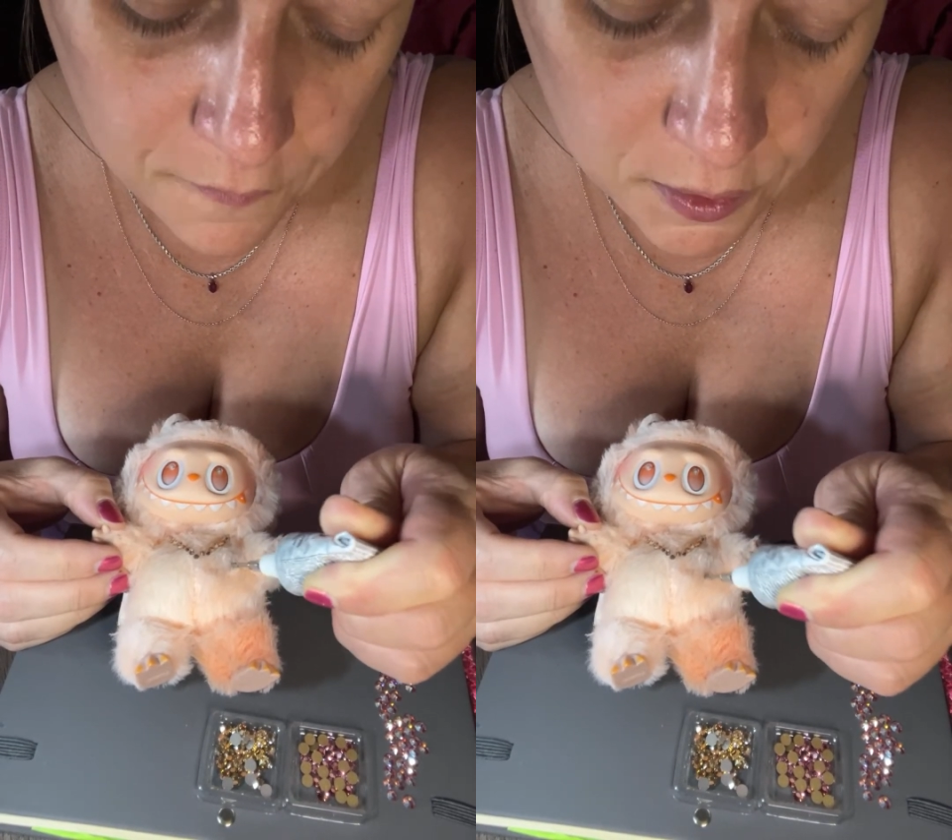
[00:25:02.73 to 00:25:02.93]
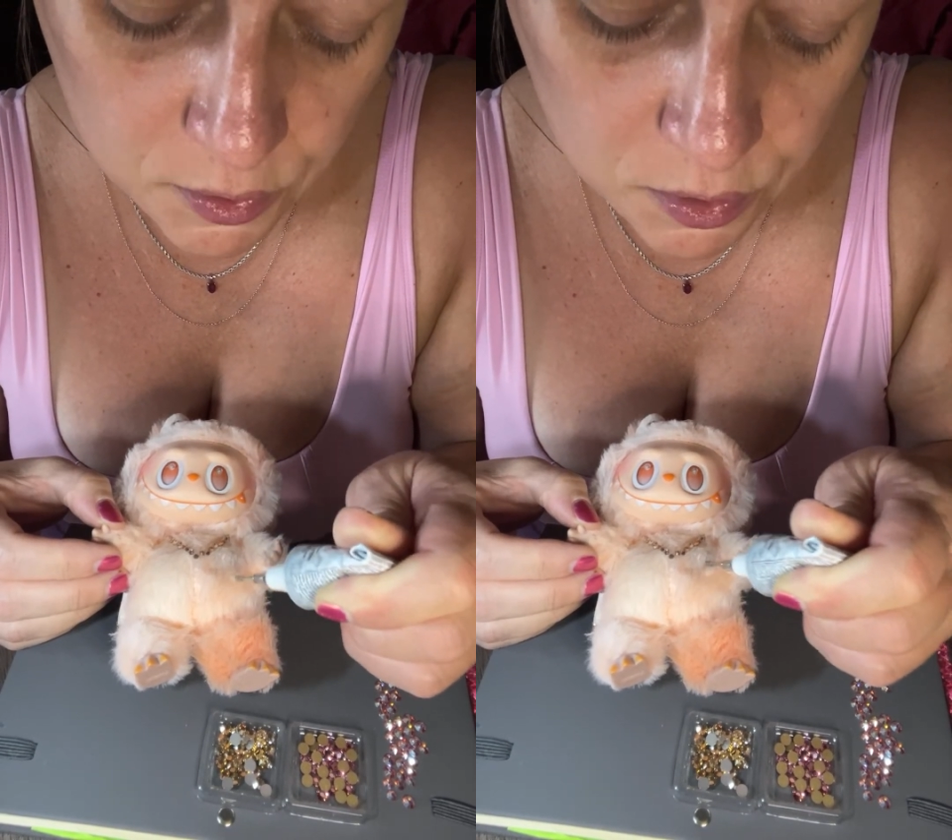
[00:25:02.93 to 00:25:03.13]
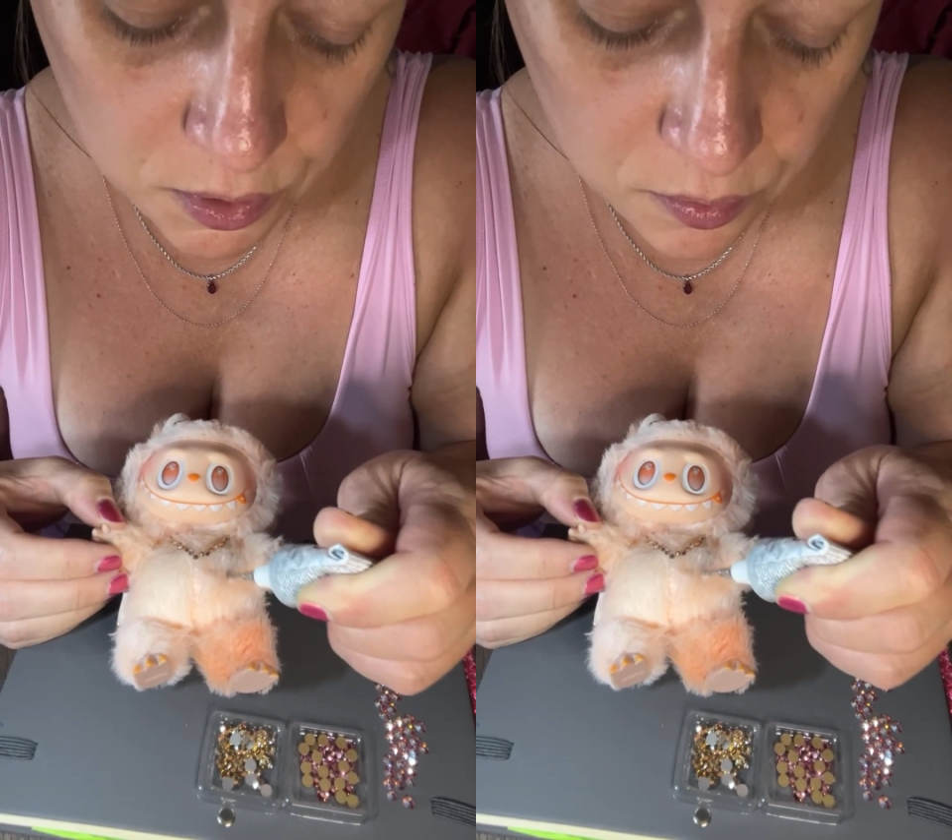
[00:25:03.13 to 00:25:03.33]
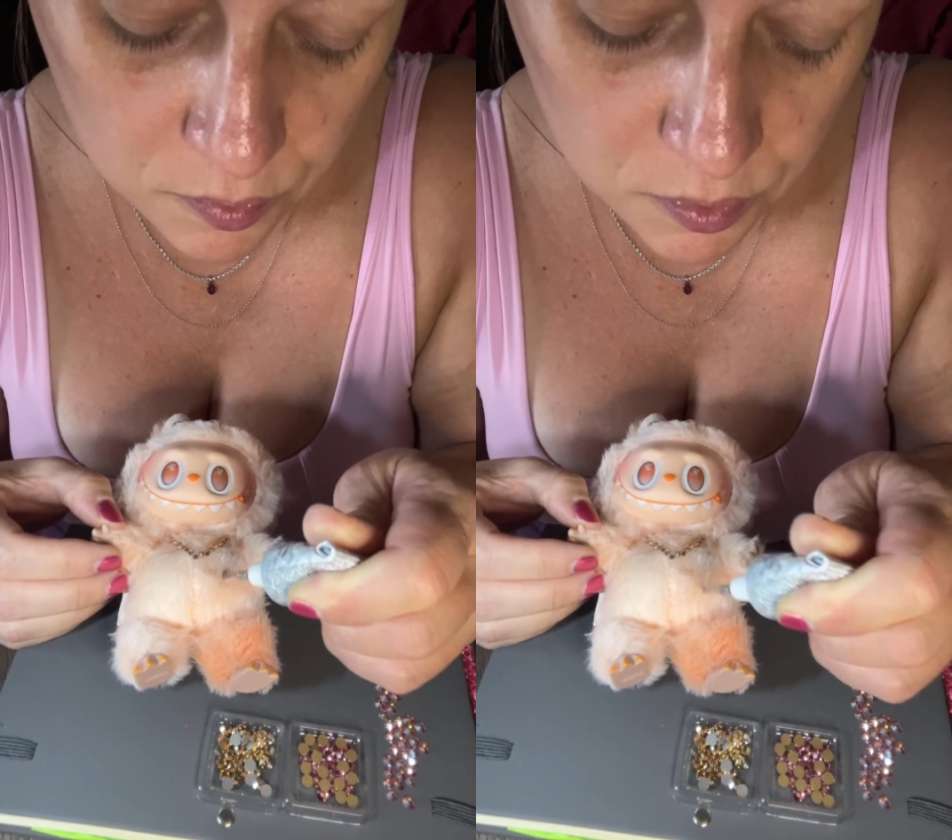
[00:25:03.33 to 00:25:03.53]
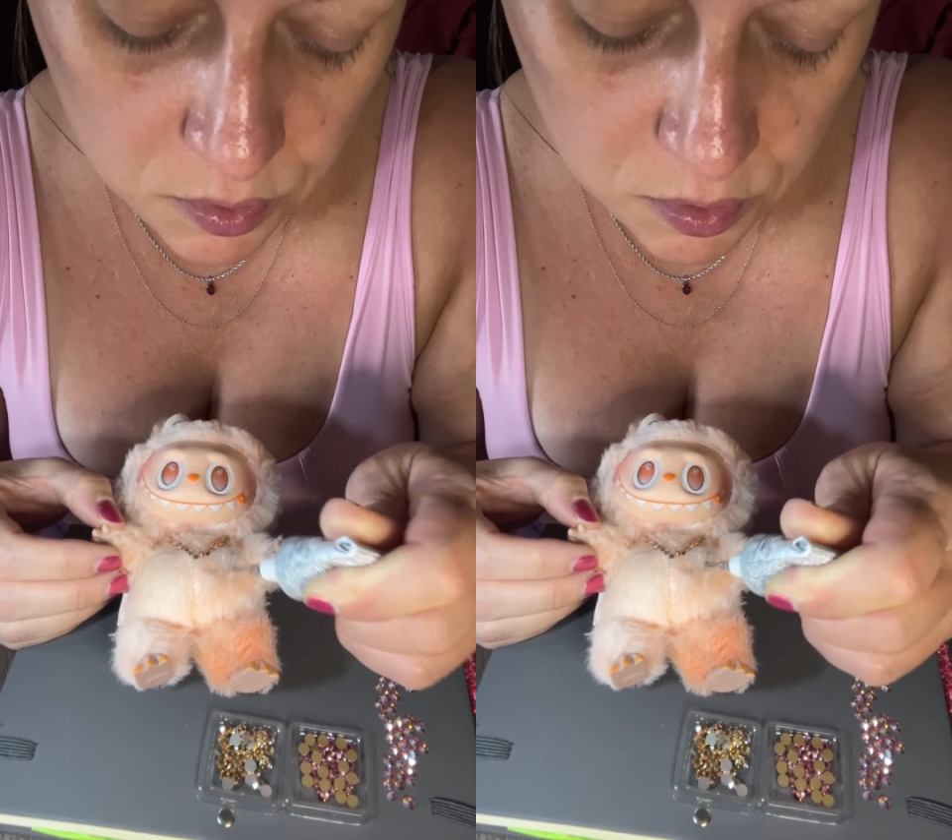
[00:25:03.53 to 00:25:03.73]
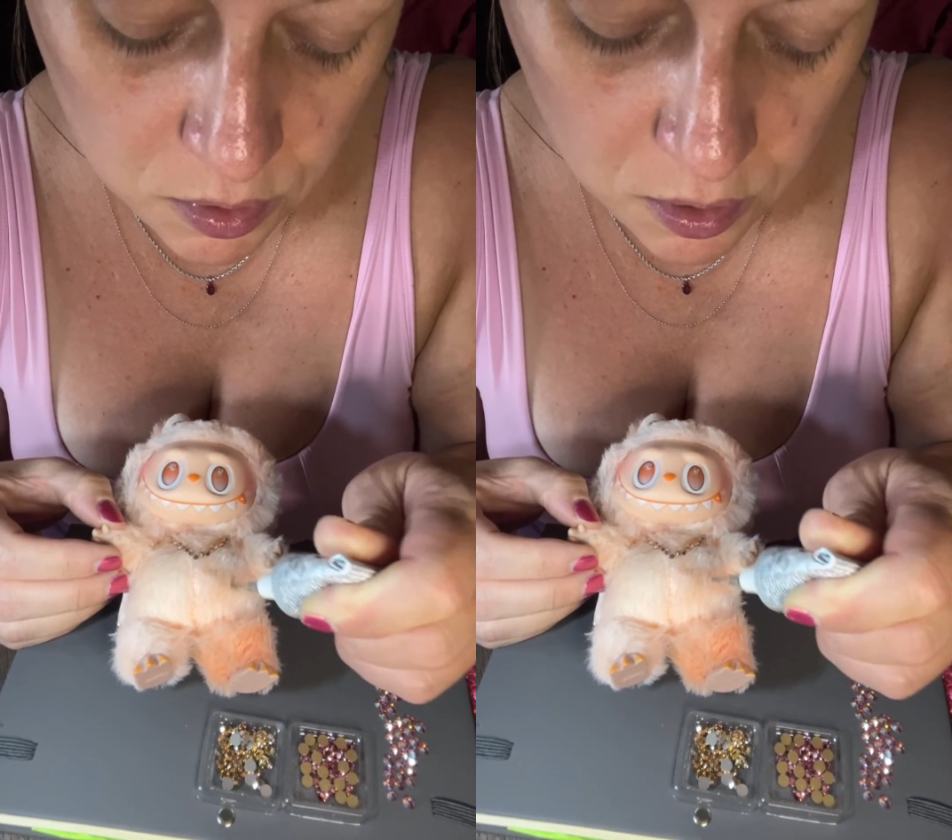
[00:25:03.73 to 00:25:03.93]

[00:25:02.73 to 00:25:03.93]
our stones.